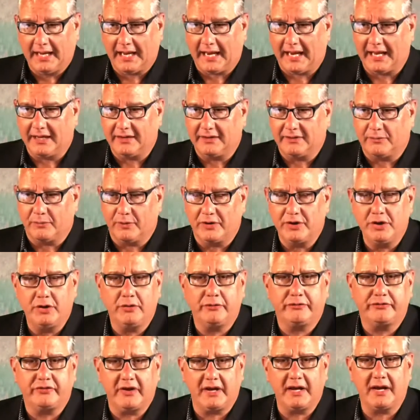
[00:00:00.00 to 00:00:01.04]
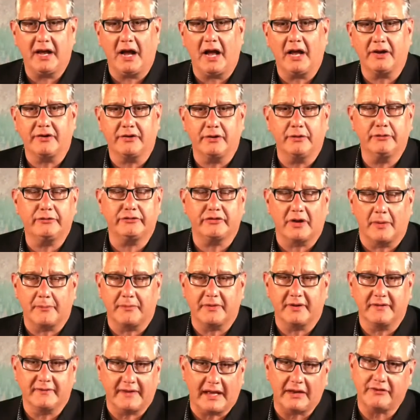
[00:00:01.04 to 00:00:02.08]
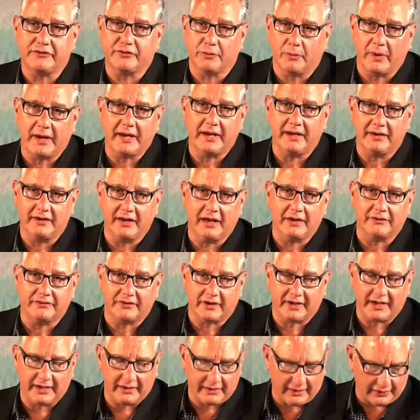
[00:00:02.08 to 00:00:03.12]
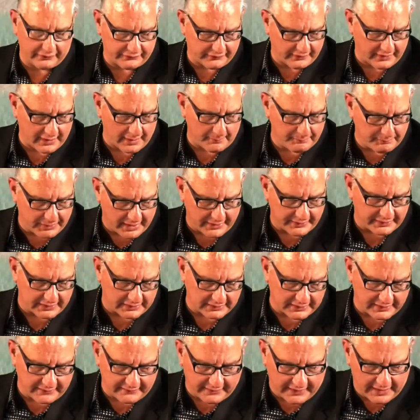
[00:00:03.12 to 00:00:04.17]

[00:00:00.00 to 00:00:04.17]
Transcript: And when you see God do something, that's the way He does it. He does it abundantly.